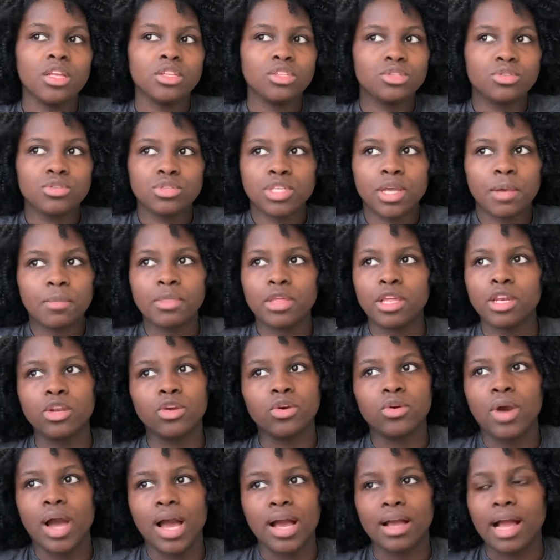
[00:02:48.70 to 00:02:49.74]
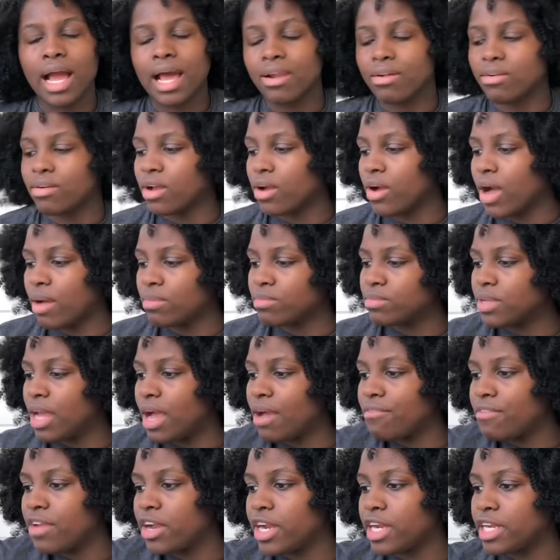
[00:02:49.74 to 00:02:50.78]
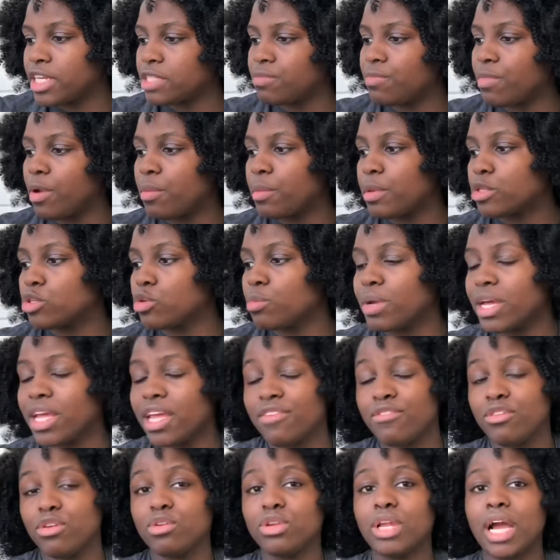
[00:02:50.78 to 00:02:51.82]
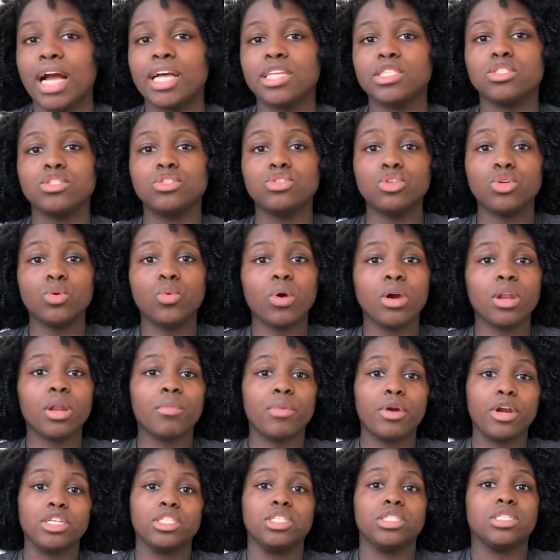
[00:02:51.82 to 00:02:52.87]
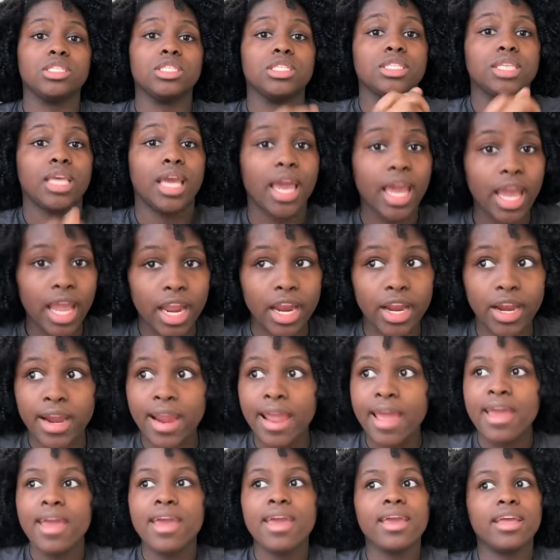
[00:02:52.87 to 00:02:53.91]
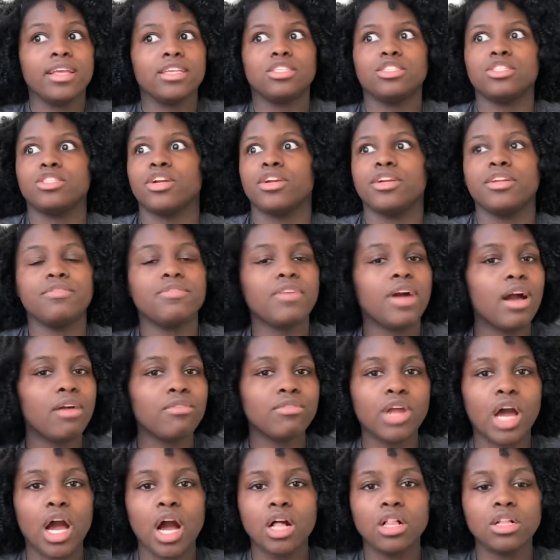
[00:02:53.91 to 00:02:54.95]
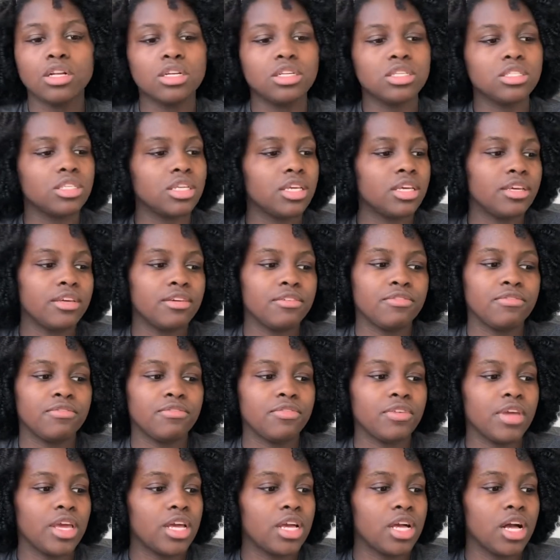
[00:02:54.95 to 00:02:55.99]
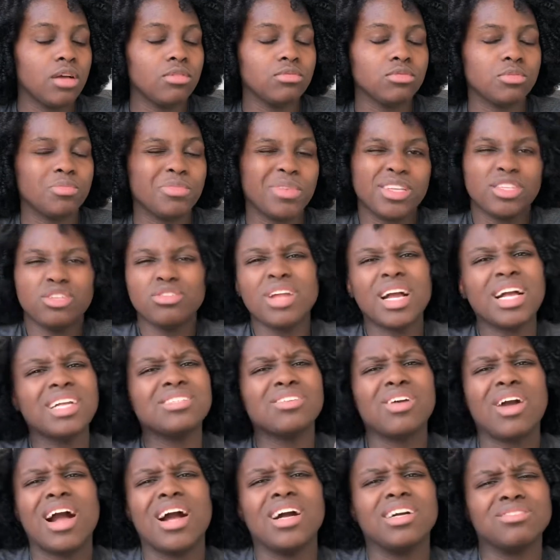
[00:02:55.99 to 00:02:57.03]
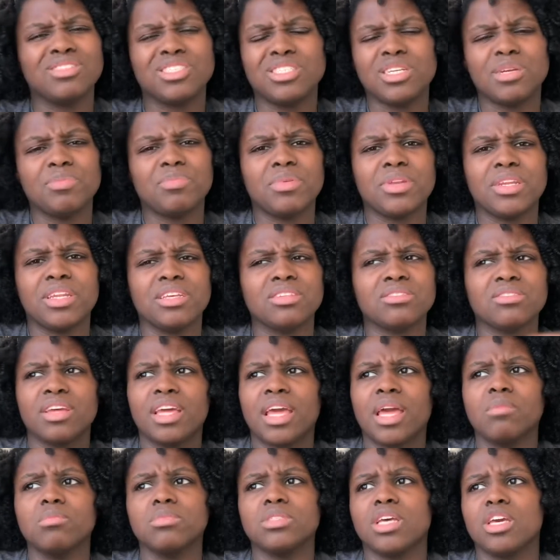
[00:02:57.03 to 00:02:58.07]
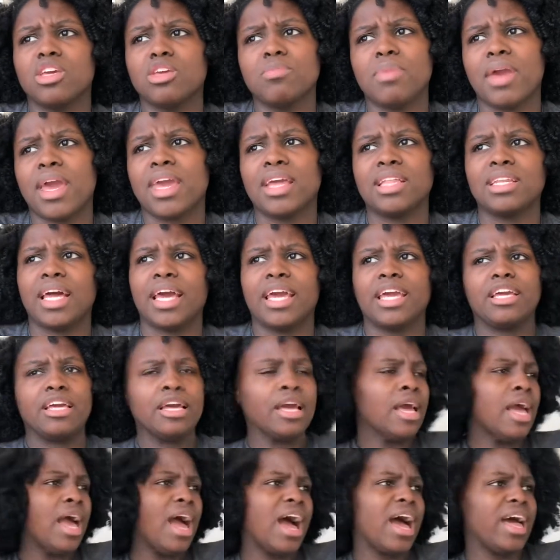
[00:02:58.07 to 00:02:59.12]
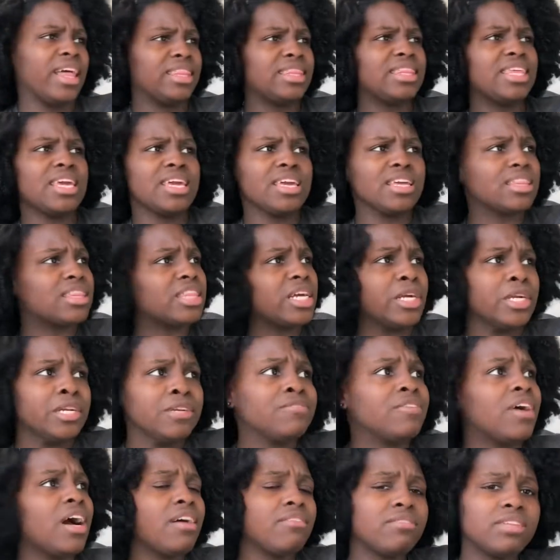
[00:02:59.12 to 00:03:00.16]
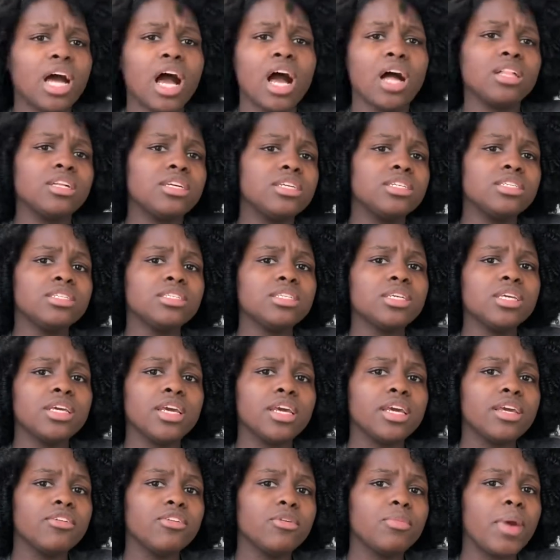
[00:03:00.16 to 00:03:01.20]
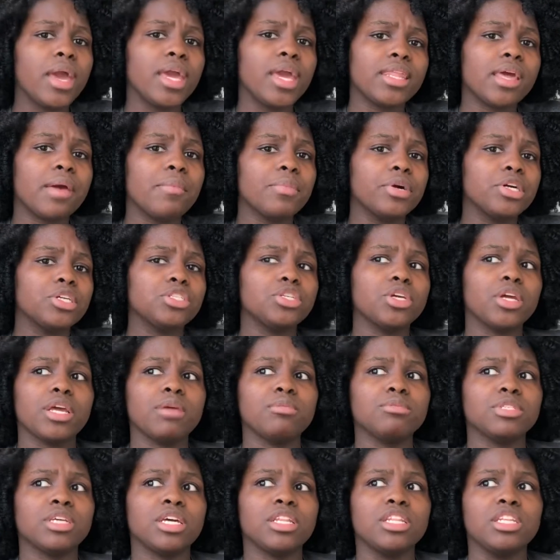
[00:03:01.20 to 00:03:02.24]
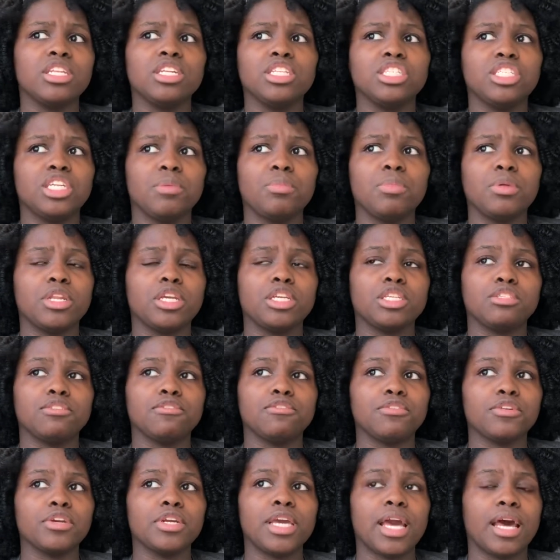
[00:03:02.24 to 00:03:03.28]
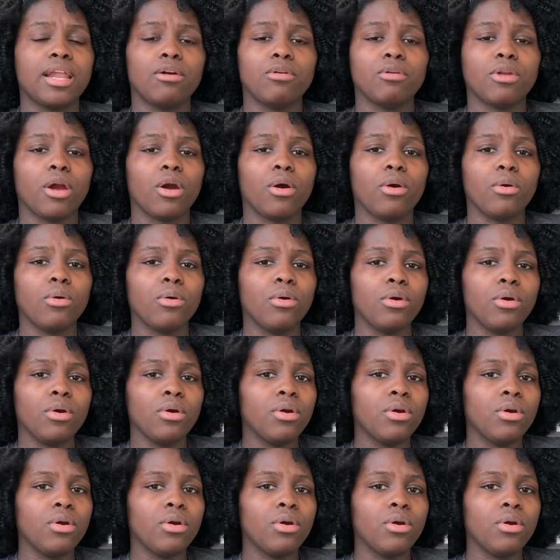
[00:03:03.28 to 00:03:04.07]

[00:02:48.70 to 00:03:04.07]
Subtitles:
do something new. I don't know, I'm very experimental. But if you guys do want to purchase this hair, it's $35 if it comes, but you guys know how shipping is on Amazon. You pay like, I think $35. You that much on Amazon, and the shipping is free. I don't know.